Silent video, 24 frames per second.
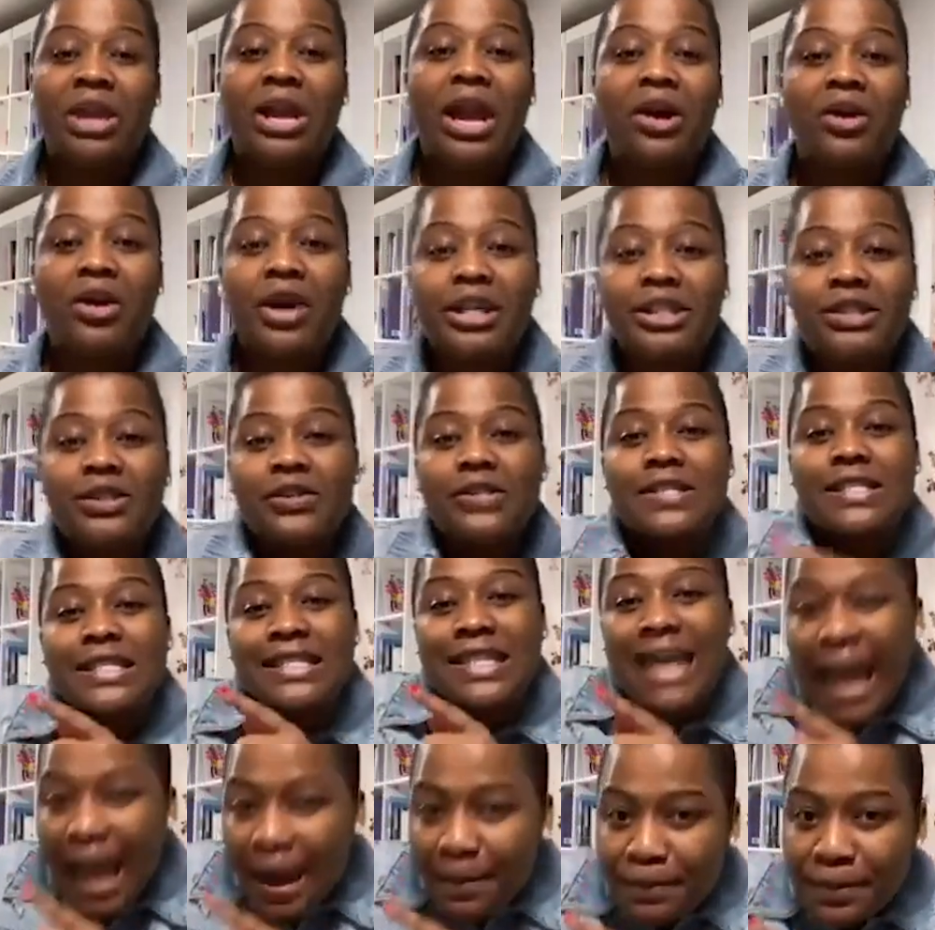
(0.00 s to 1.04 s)
You're going to
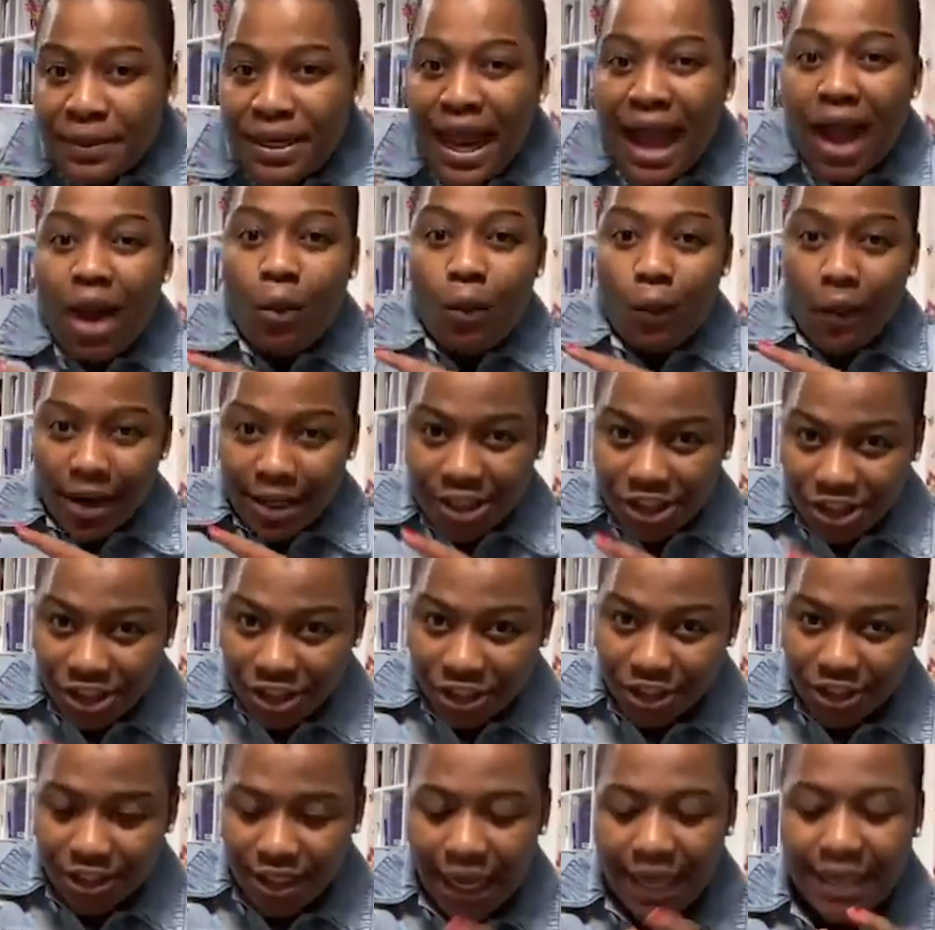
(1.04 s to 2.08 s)
type that
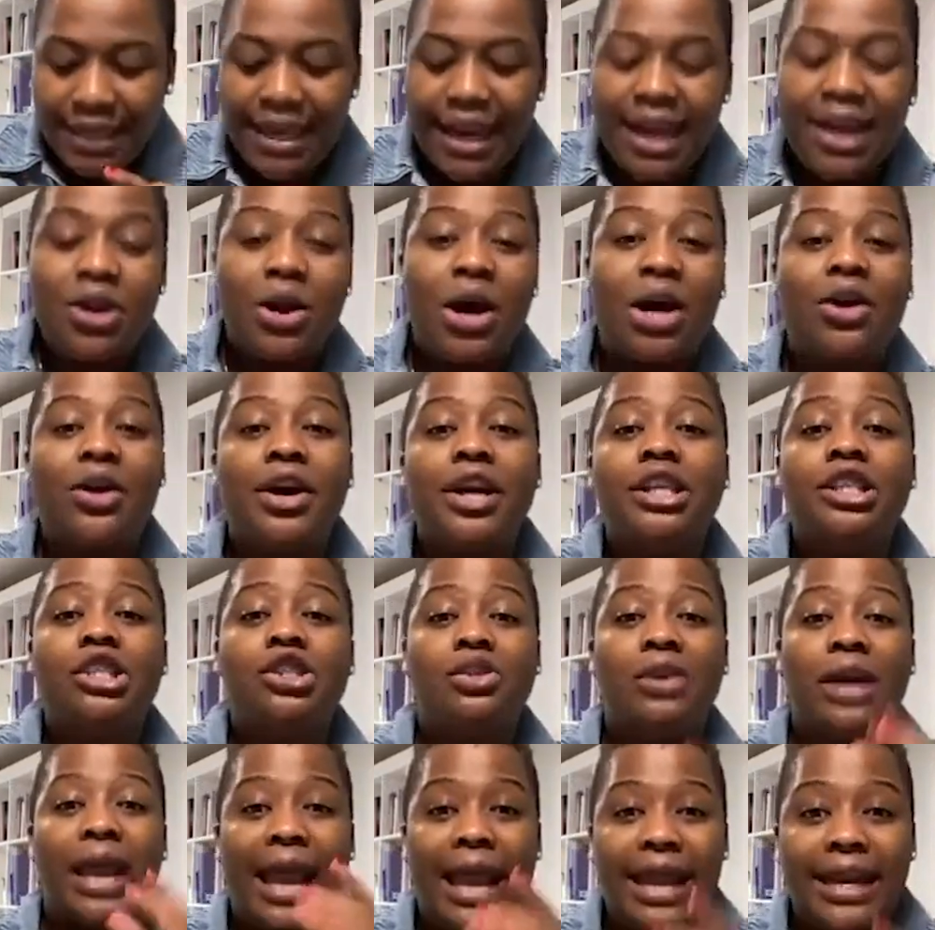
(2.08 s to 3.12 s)
question, and then you're
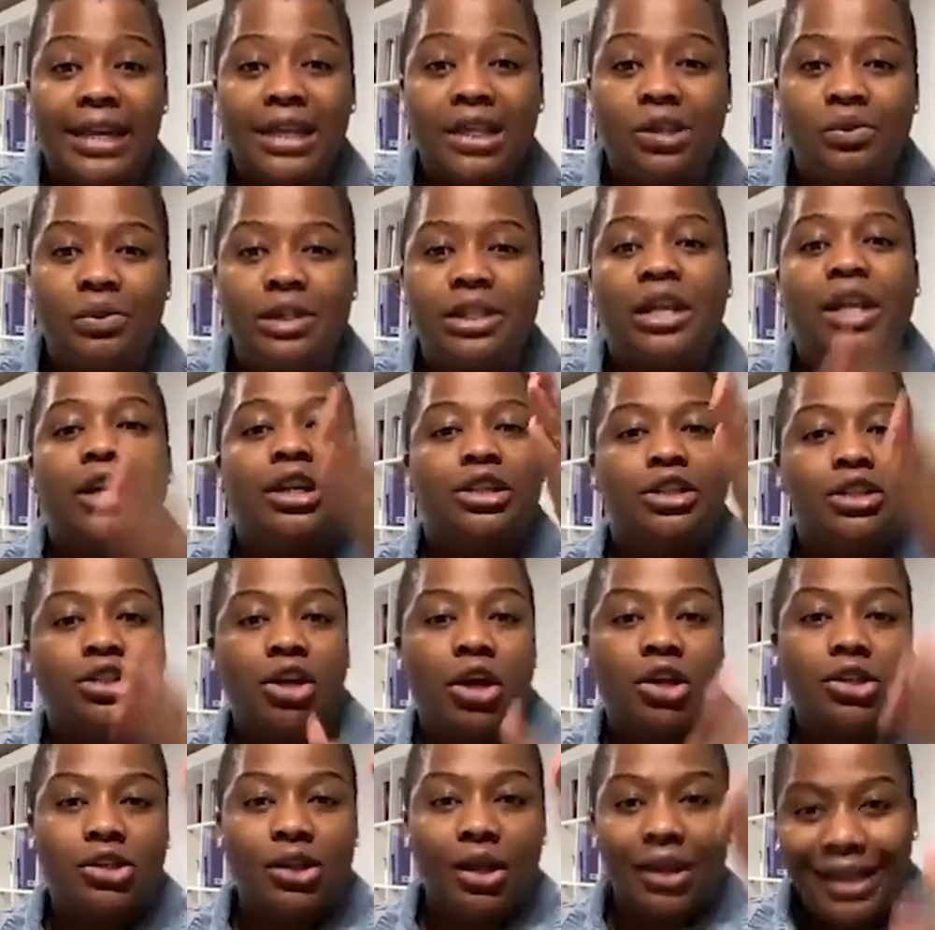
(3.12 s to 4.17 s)
going to end it with
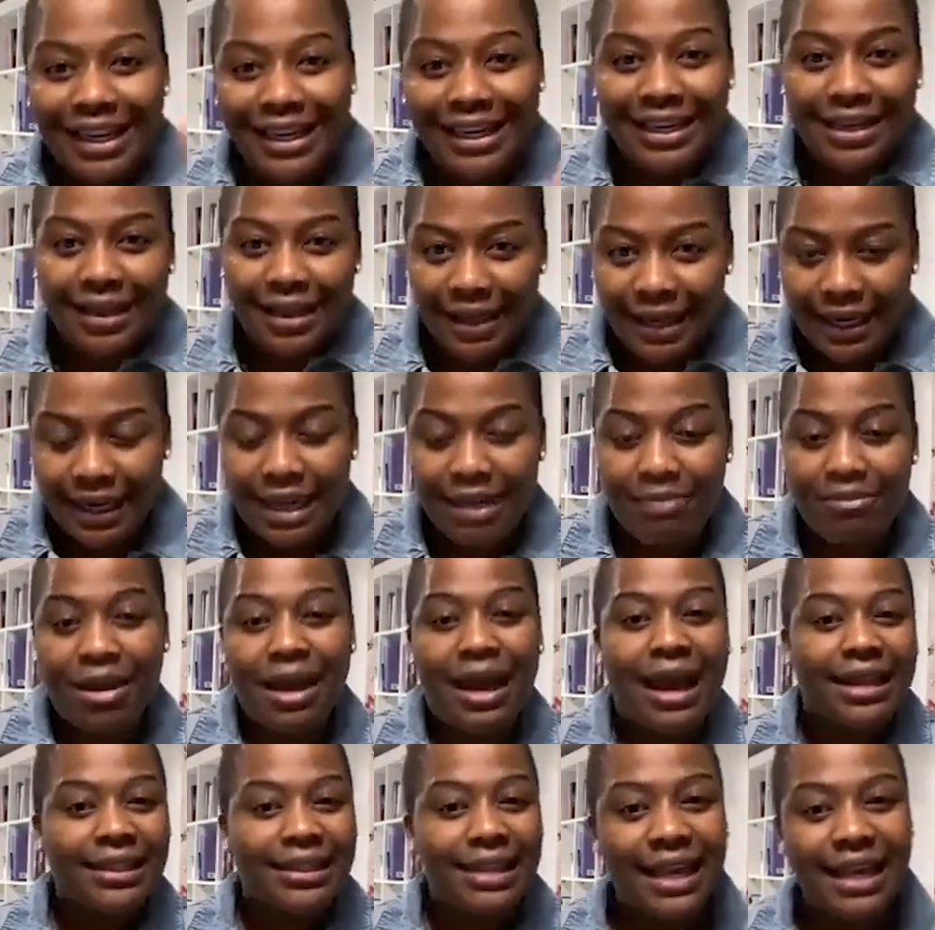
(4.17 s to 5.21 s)
Doctor Linda
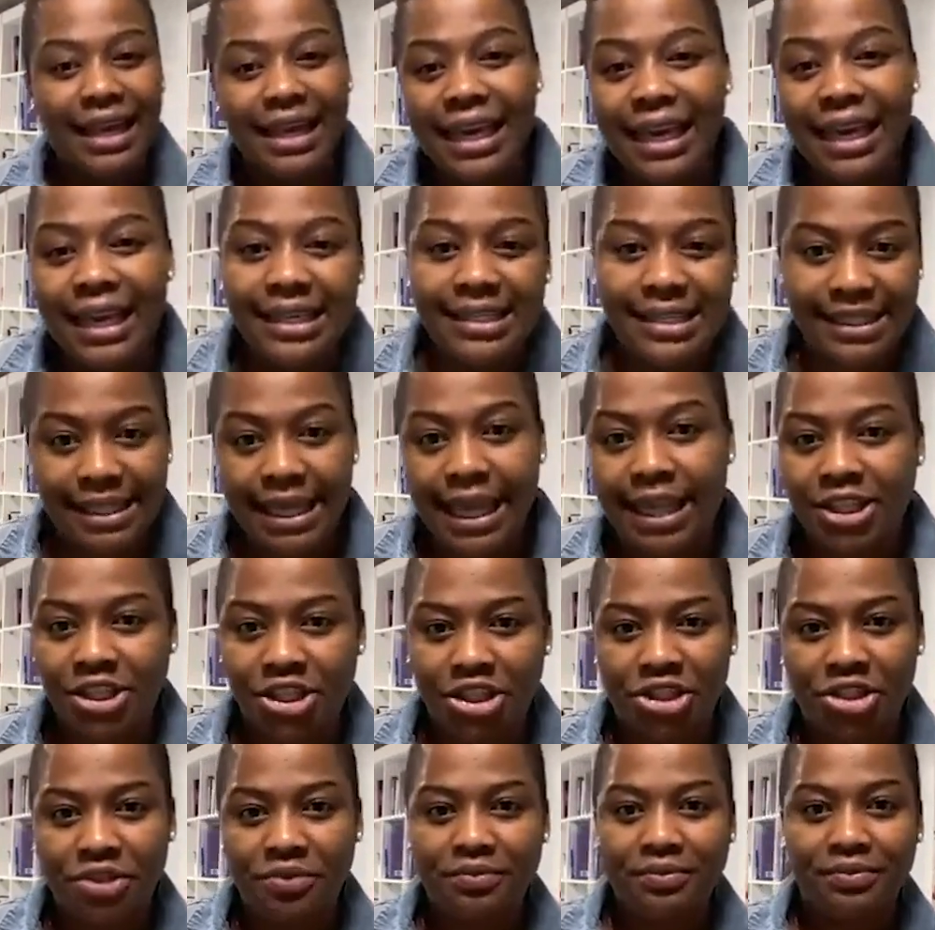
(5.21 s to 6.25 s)
Iheme, and then click
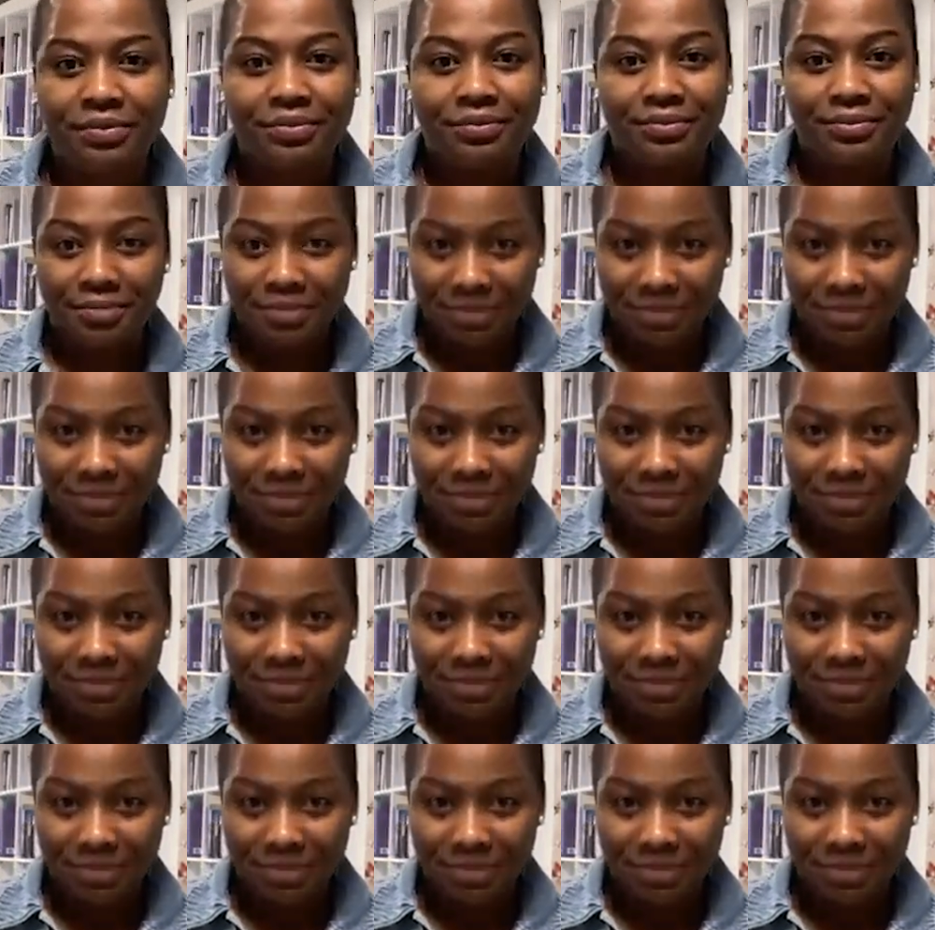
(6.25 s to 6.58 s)
search.